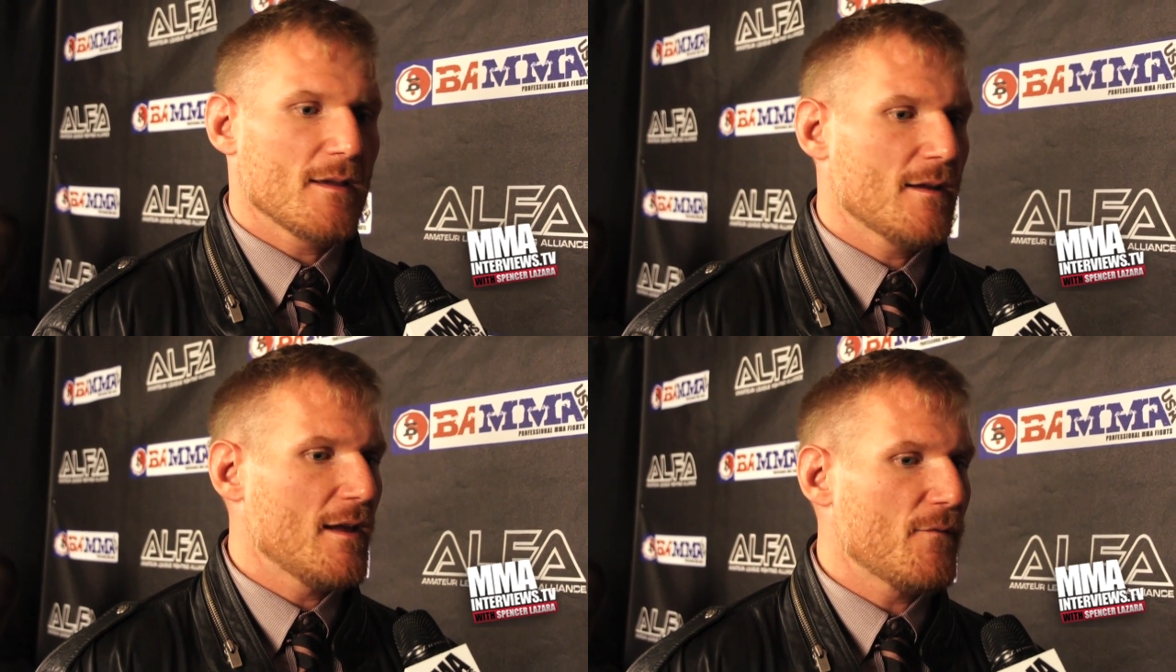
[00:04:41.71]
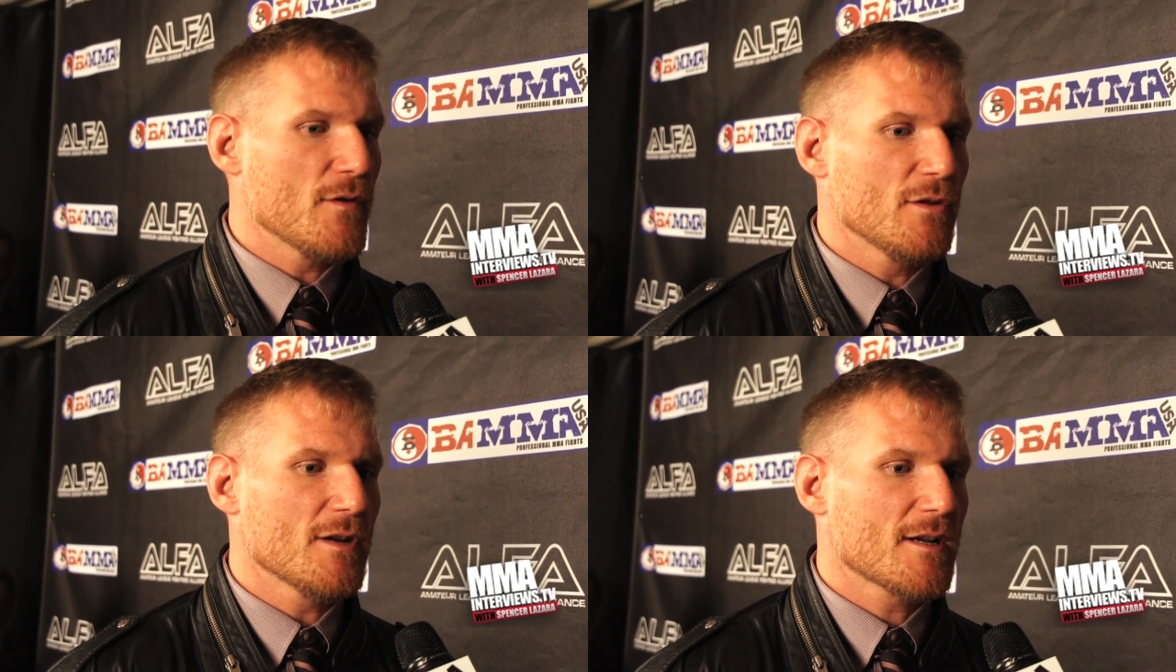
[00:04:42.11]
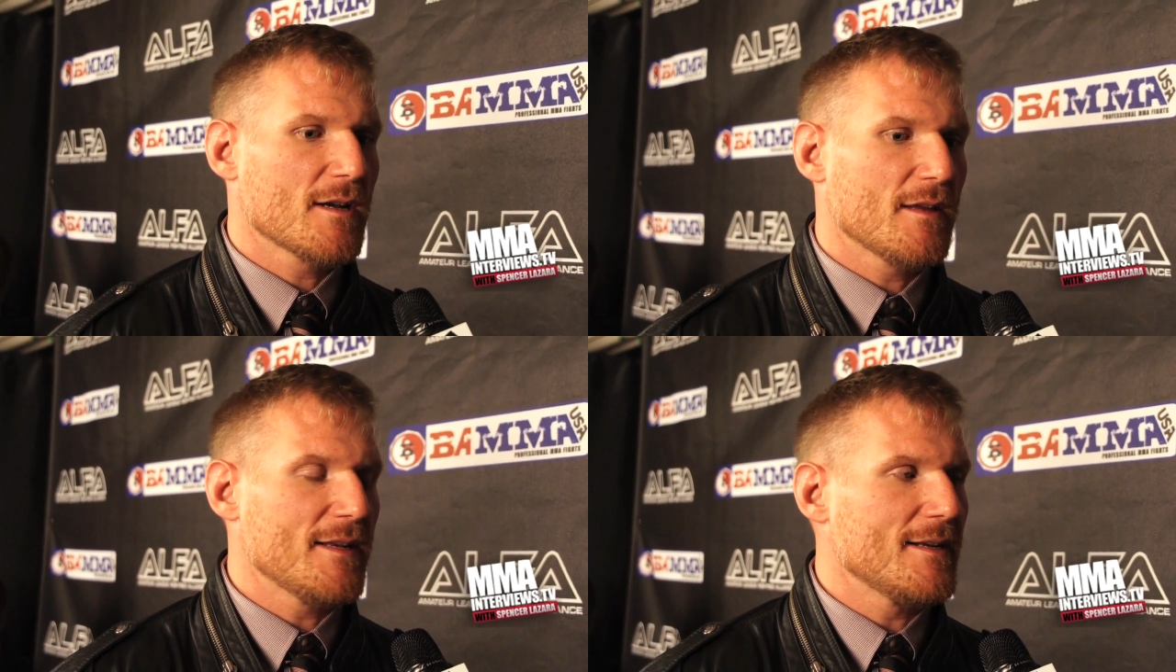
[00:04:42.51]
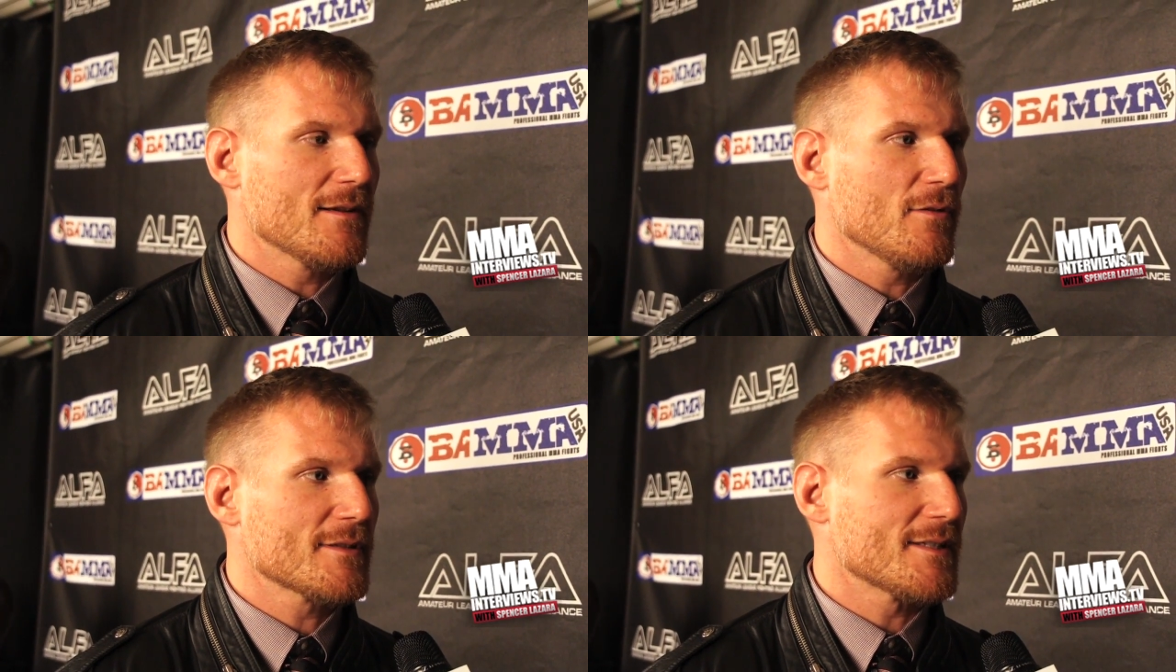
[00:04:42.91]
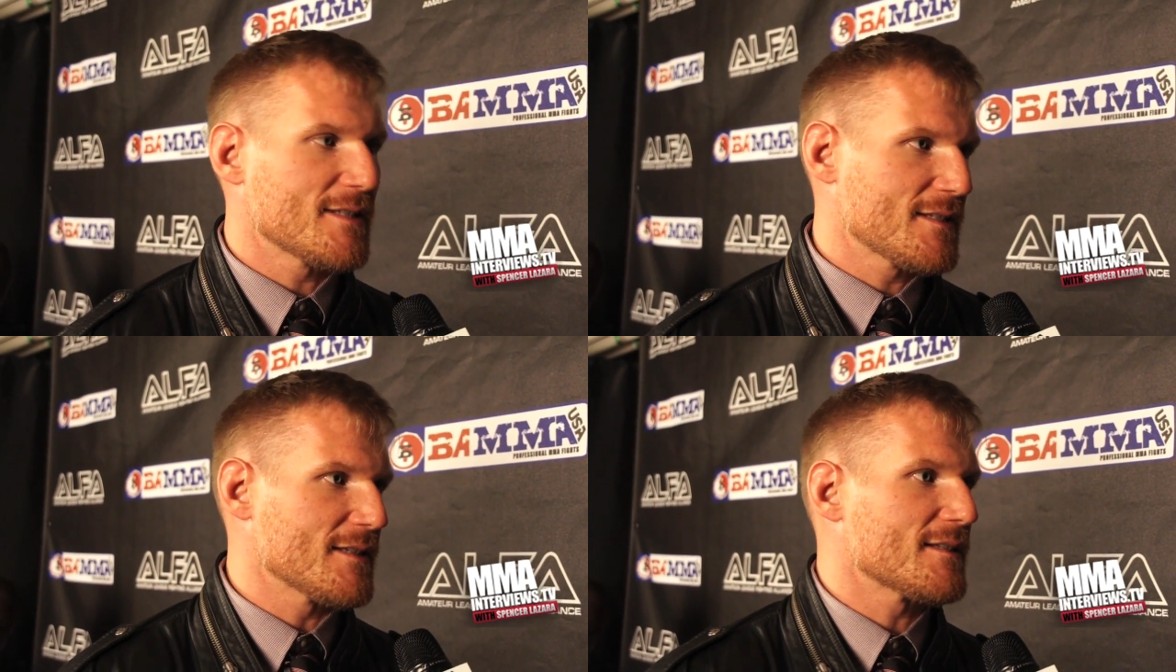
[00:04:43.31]
if you look, they did a whole
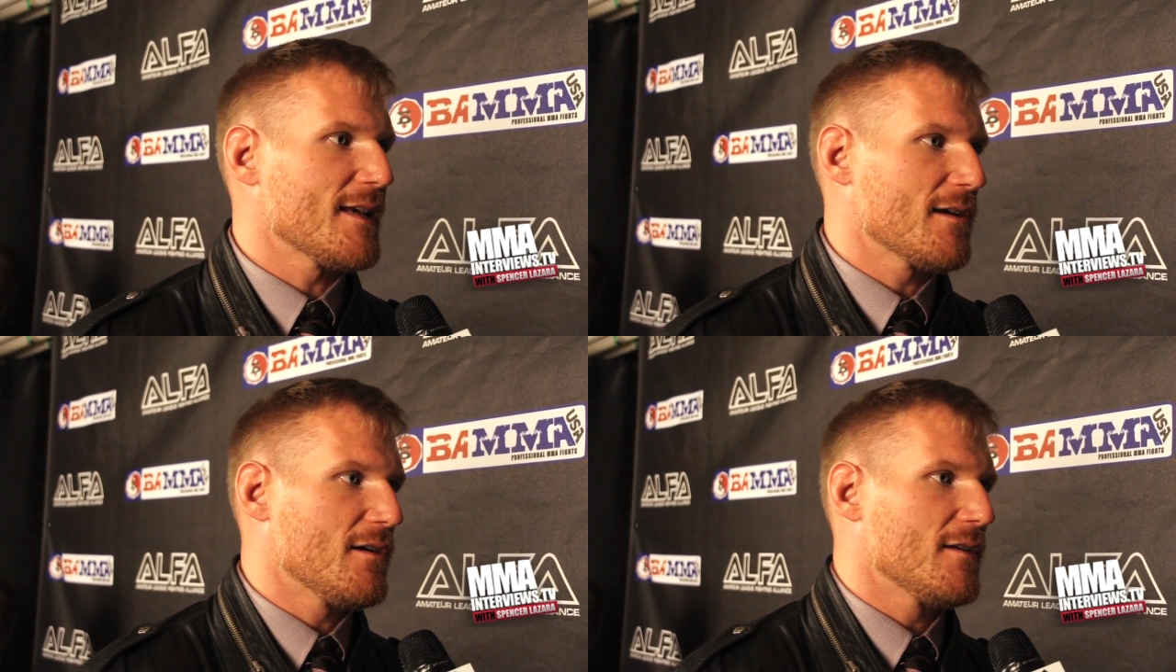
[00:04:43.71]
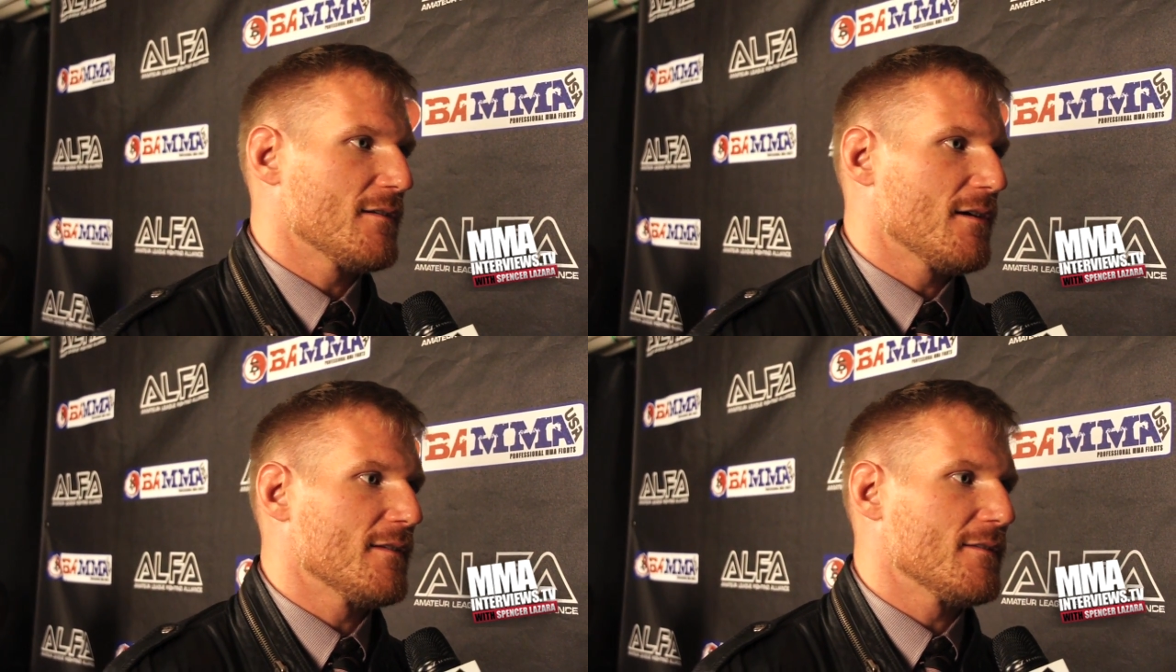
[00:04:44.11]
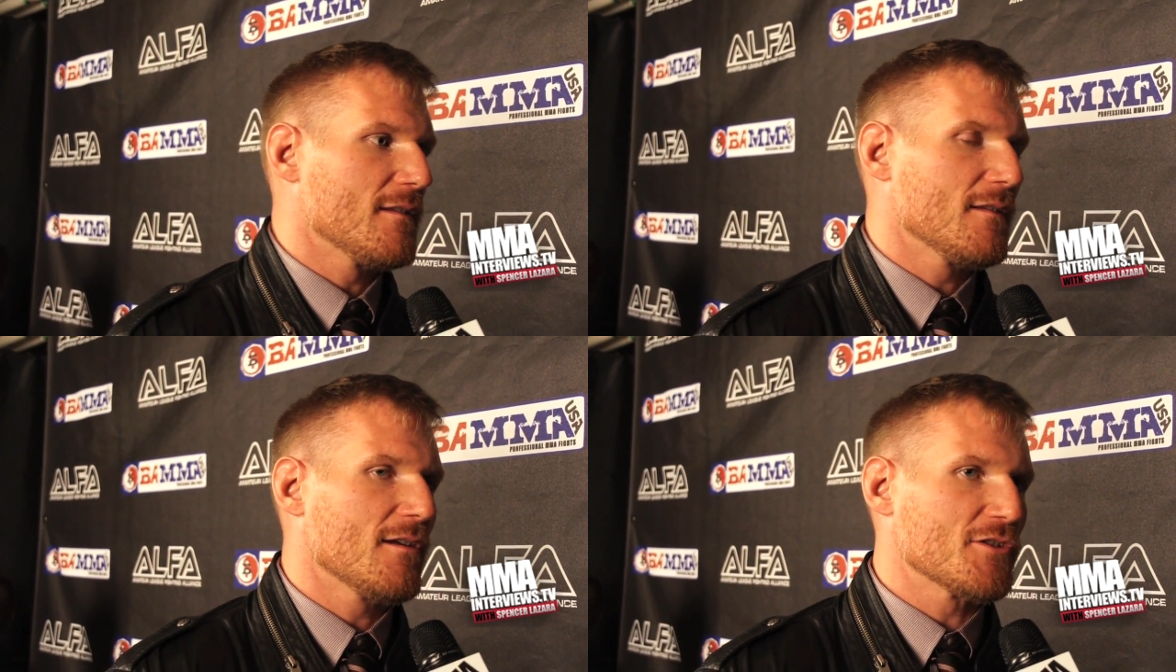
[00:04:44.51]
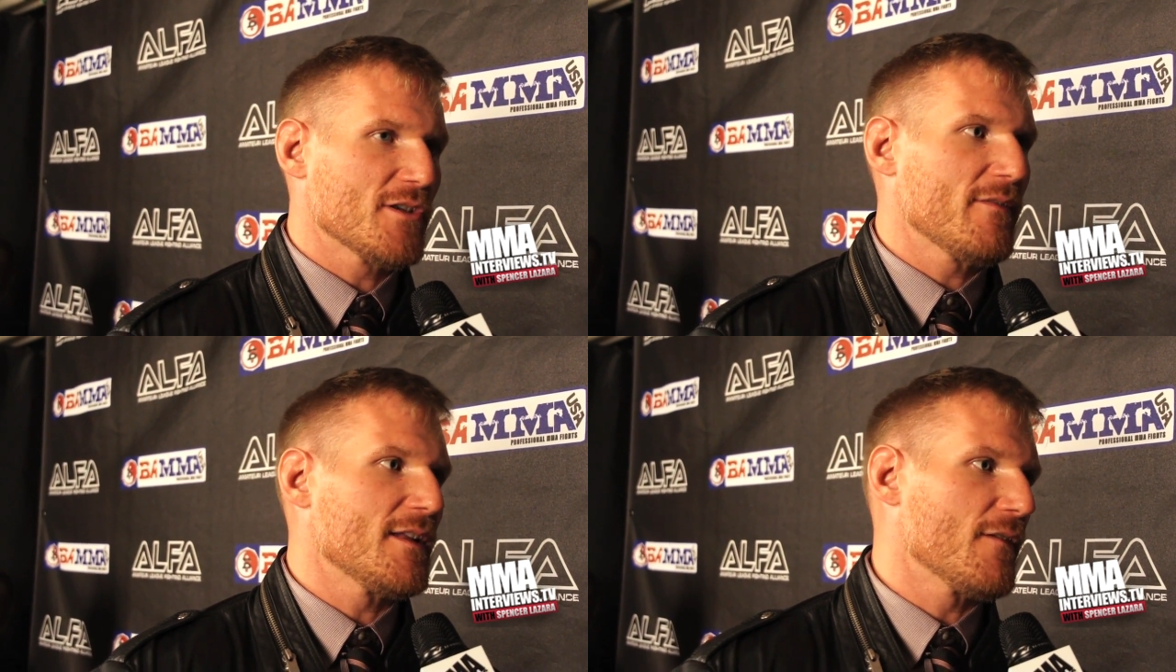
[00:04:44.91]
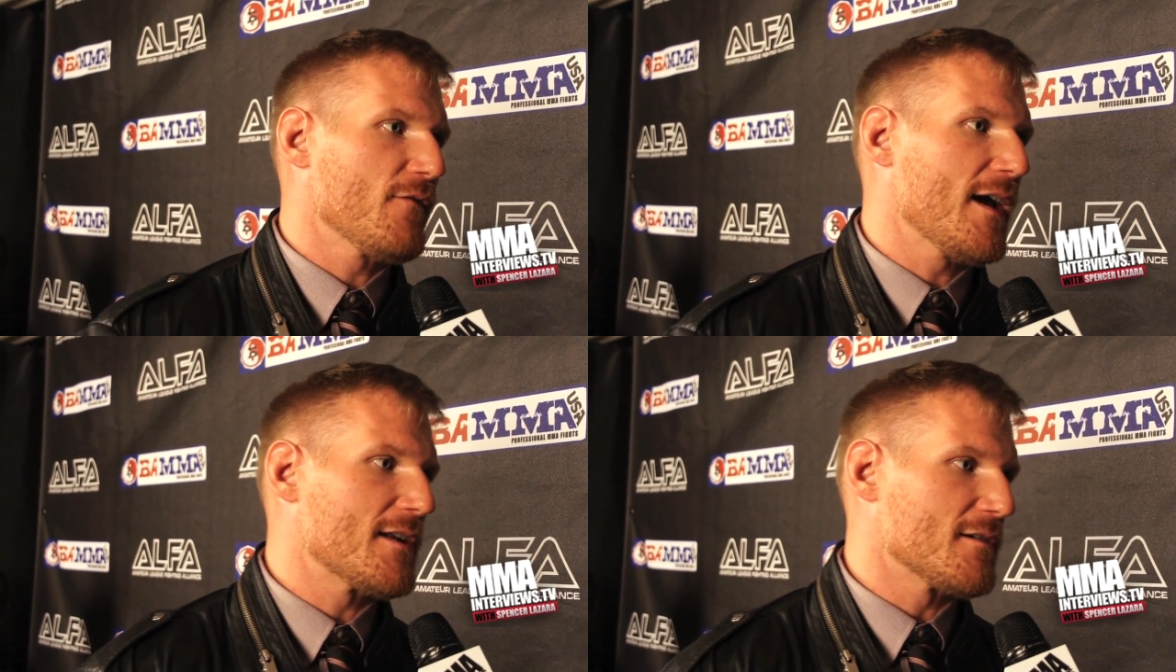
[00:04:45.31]
statistics thing on the longevity of
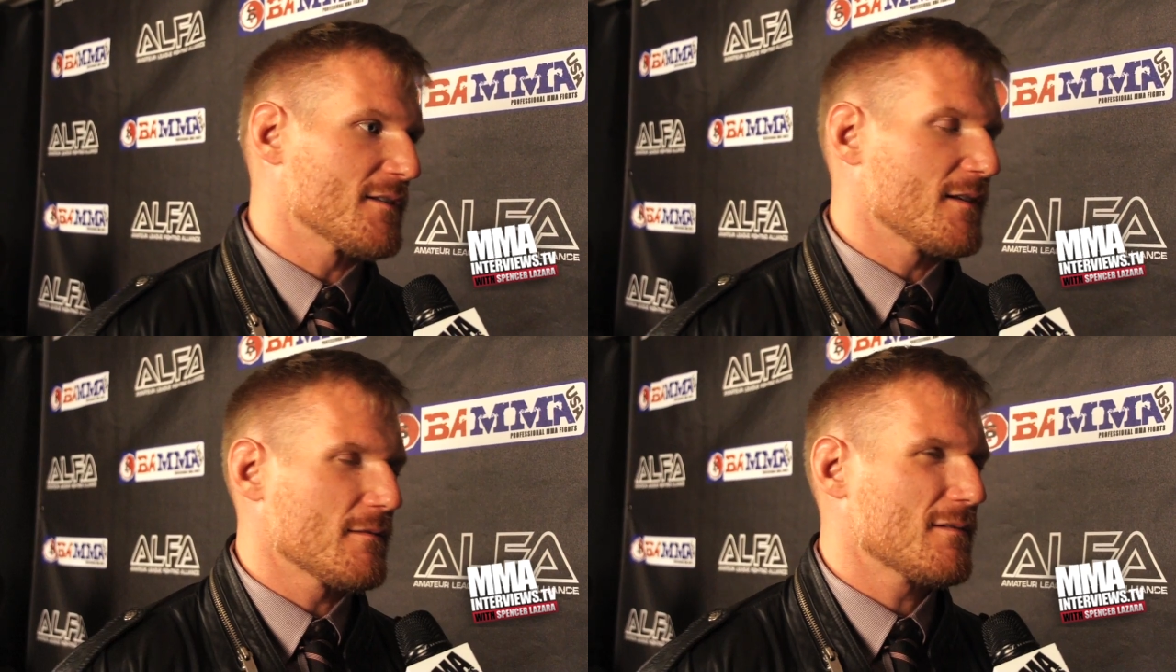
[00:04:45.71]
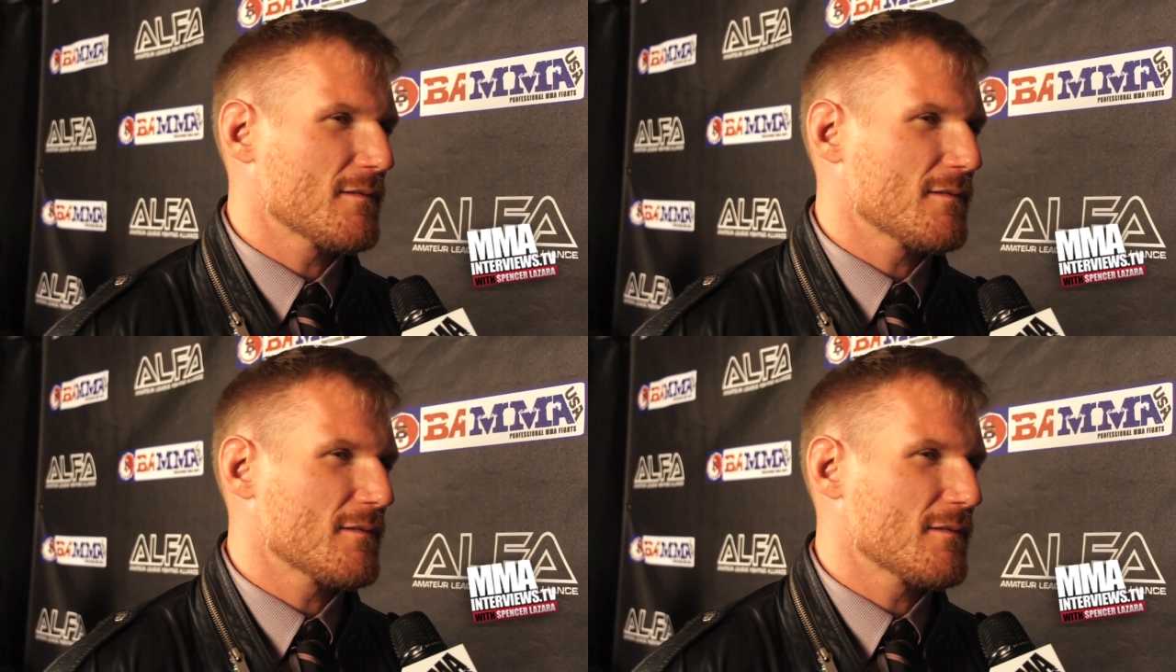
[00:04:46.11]
fighters, and